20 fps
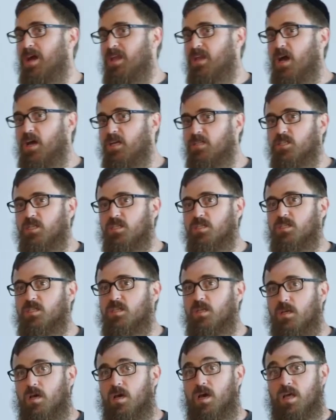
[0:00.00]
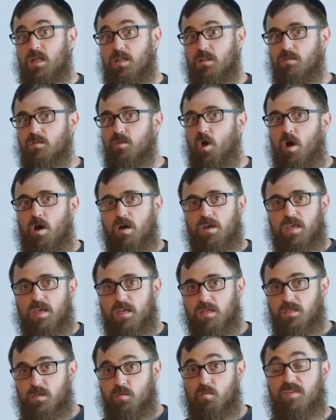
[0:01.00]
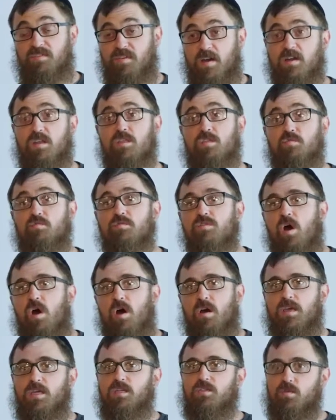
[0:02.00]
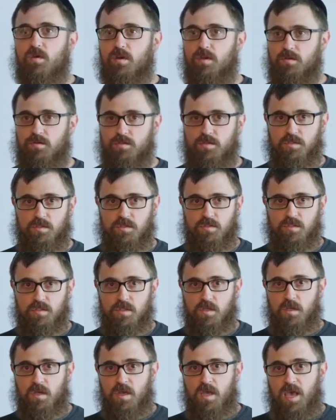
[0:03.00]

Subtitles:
by not just talking, we found it through talking to our users.